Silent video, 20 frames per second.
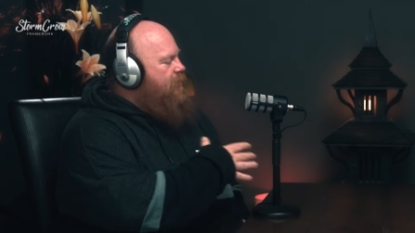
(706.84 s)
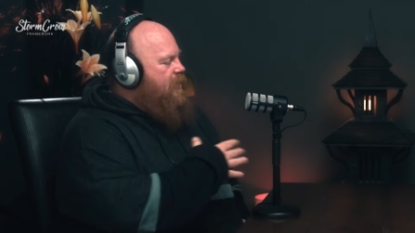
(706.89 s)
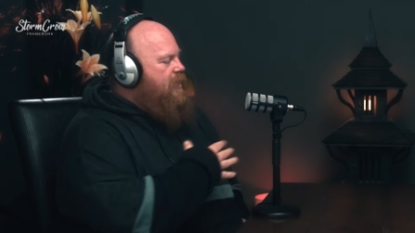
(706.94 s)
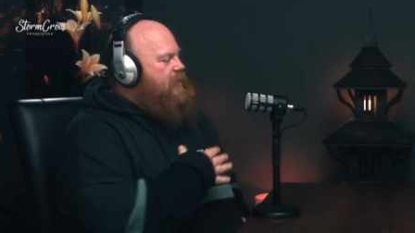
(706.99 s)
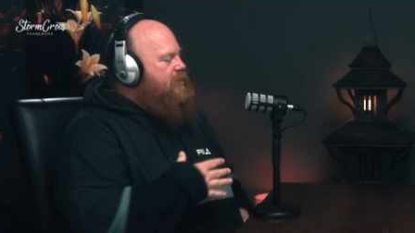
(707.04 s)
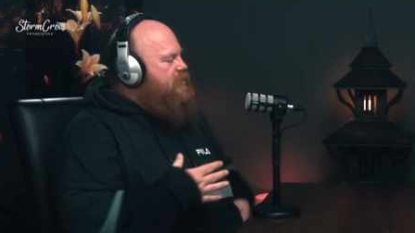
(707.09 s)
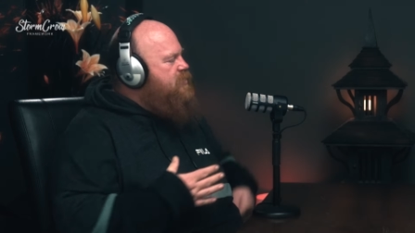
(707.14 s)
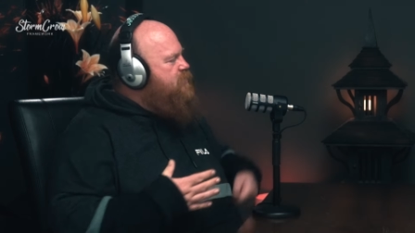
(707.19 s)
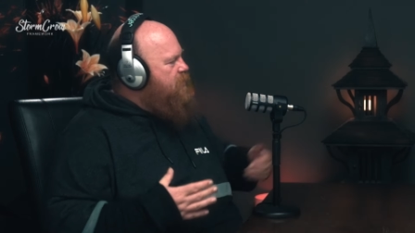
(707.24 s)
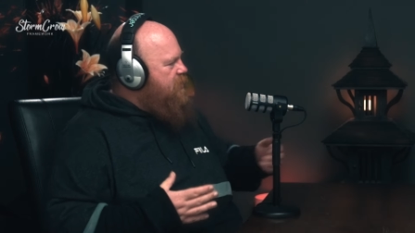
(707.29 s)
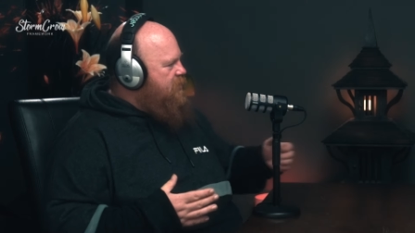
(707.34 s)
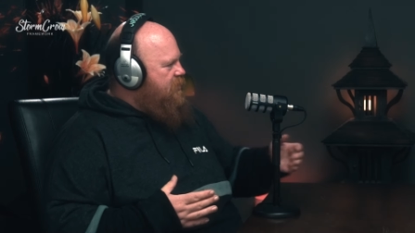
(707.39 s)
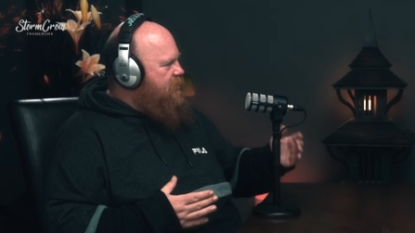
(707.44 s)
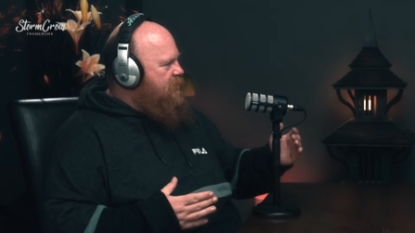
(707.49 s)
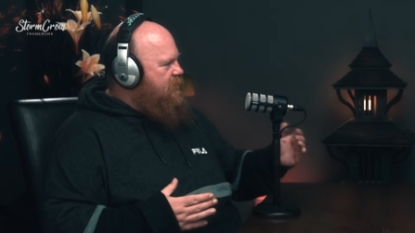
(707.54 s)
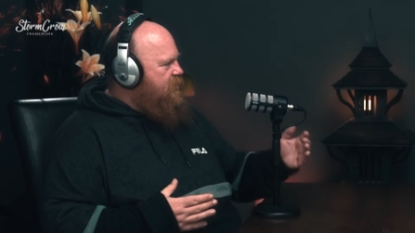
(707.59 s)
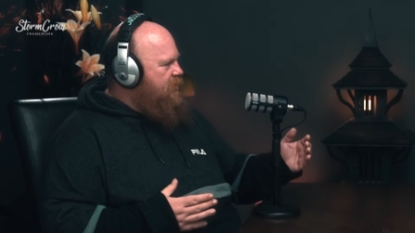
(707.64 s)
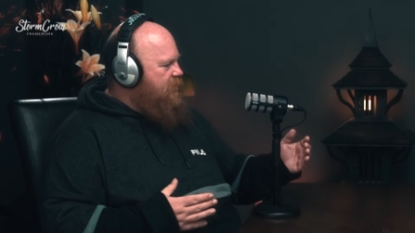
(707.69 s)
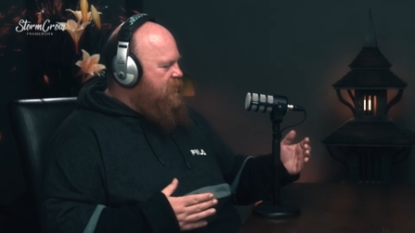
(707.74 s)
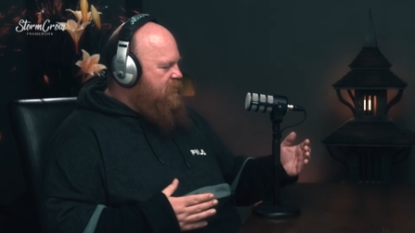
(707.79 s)
The
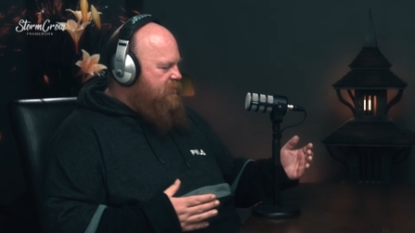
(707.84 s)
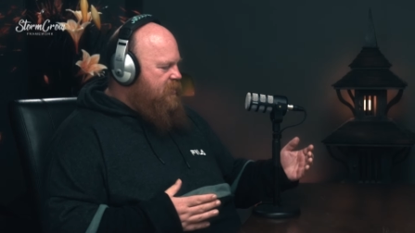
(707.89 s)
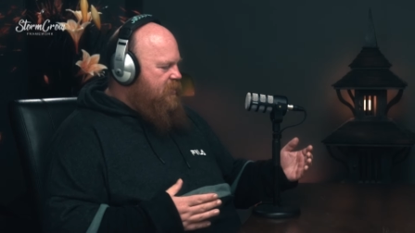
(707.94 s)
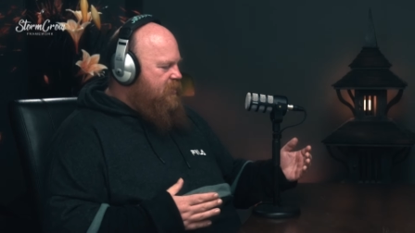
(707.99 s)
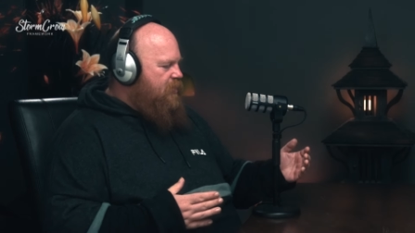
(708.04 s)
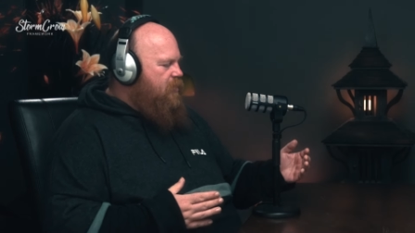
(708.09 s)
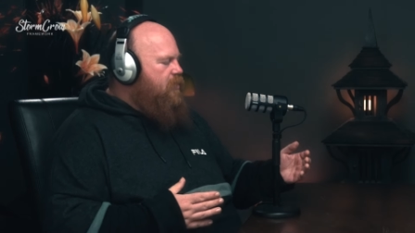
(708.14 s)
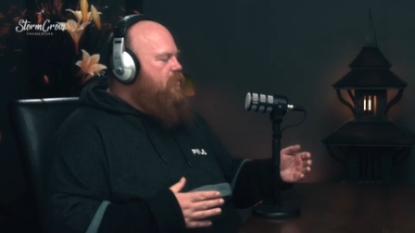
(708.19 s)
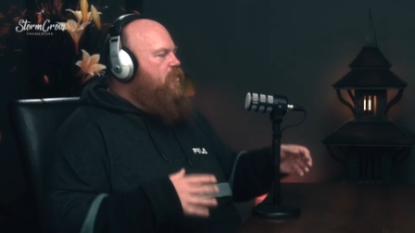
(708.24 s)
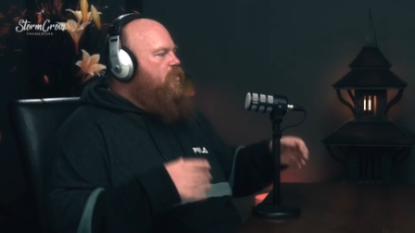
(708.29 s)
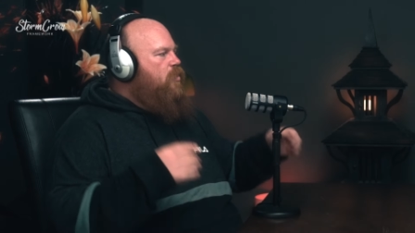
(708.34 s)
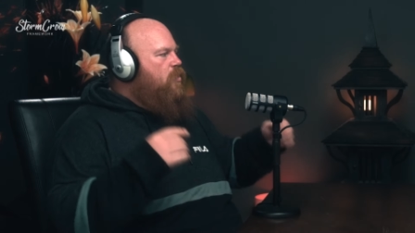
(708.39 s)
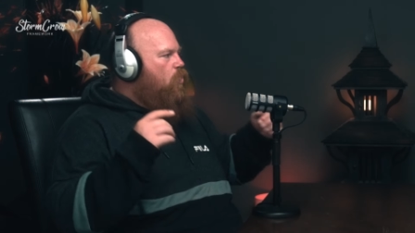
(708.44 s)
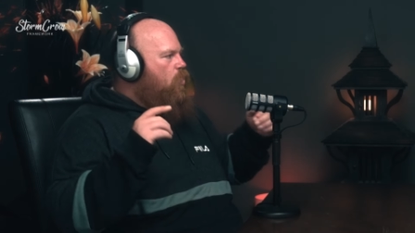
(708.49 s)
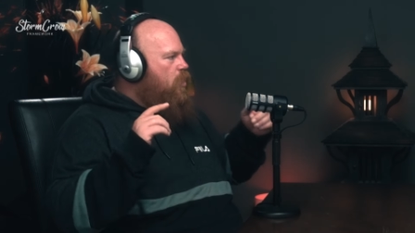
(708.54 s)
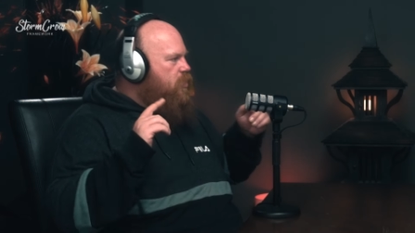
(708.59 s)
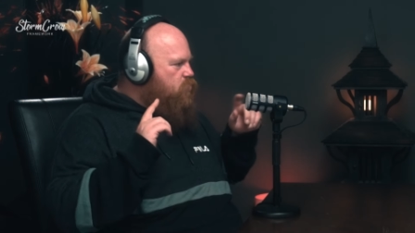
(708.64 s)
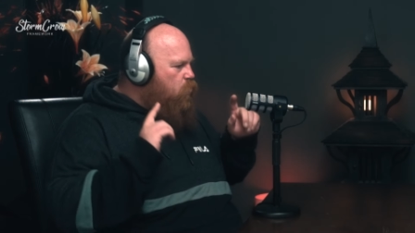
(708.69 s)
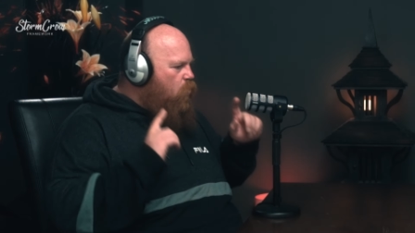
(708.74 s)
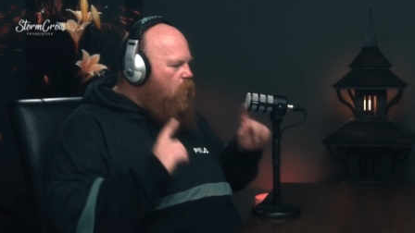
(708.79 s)
thing is, like,
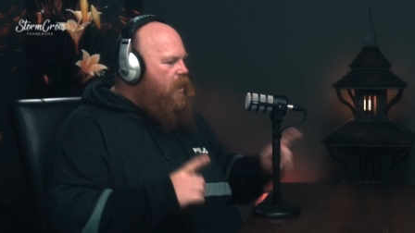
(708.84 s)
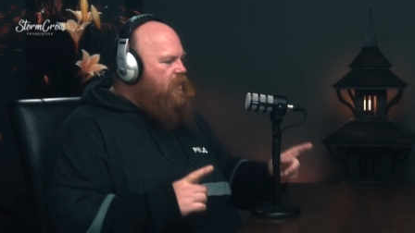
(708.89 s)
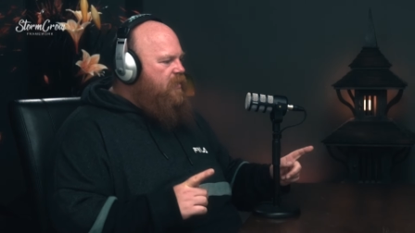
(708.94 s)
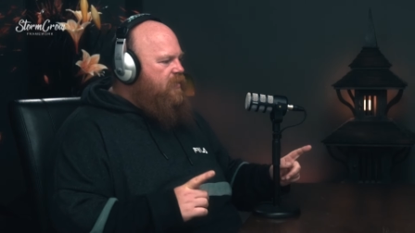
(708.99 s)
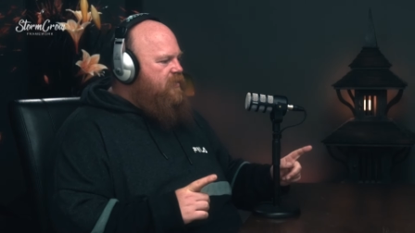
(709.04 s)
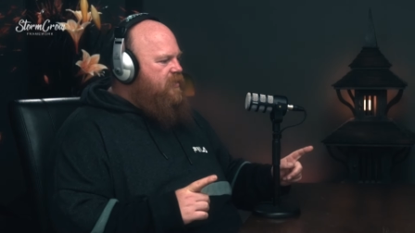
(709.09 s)
it's one